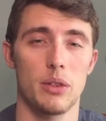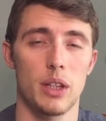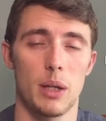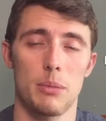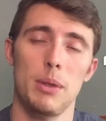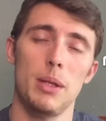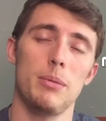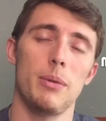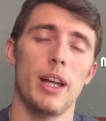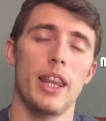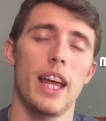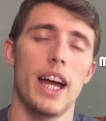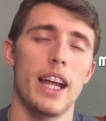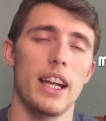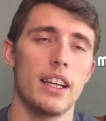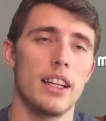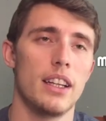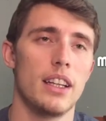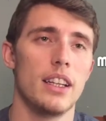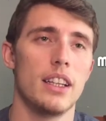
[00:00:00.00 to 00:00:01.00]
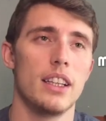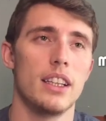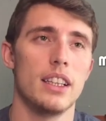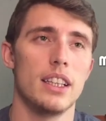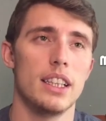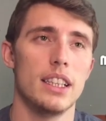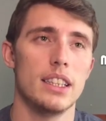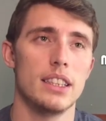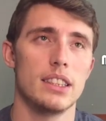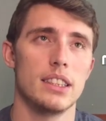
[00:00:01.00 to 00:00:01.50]
What I mean by that
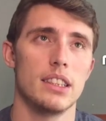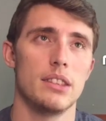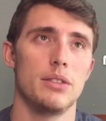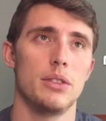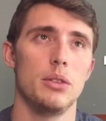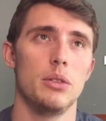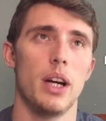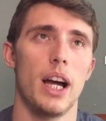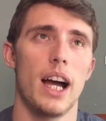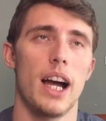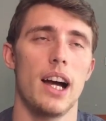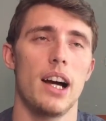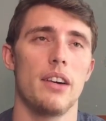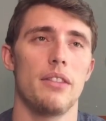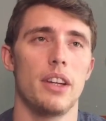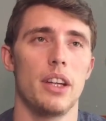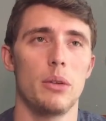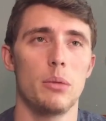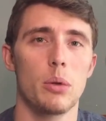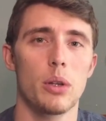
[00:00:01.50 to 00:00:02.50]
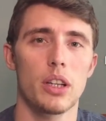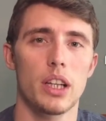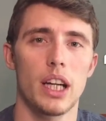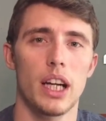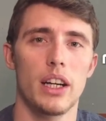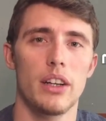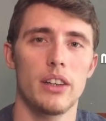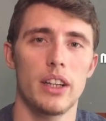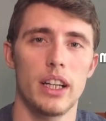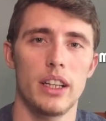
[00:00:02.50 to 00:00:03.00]
is if you have a
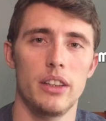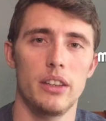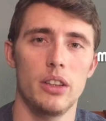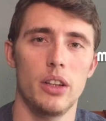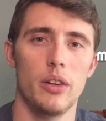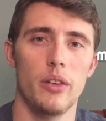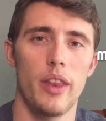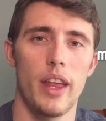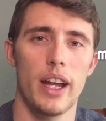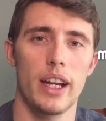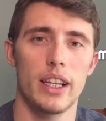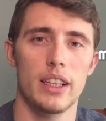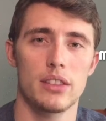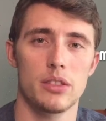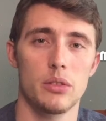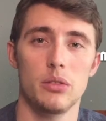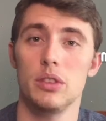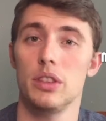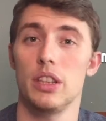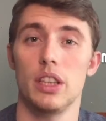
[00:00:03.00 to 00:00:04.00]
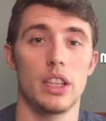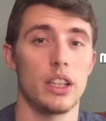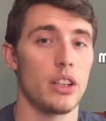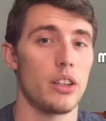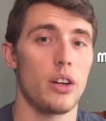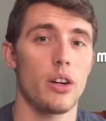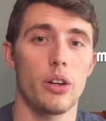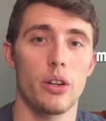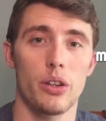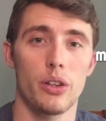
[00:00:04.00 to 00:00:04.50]
workout and you know that it's only going to get
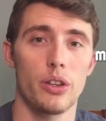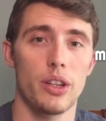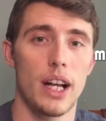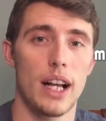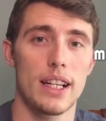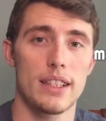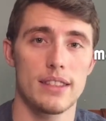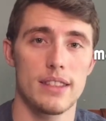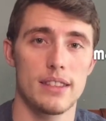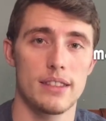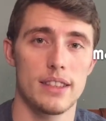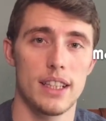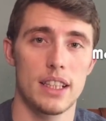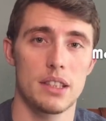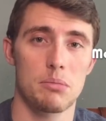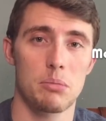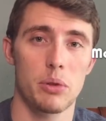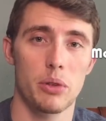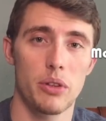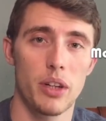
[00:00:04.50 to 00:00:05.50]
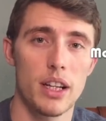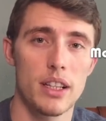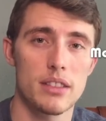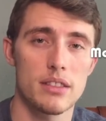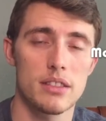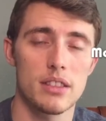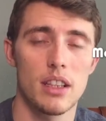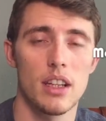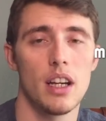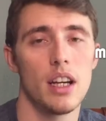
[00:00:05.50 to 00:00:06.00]
harder as the sets
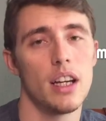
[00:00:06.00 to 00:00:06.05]
progress,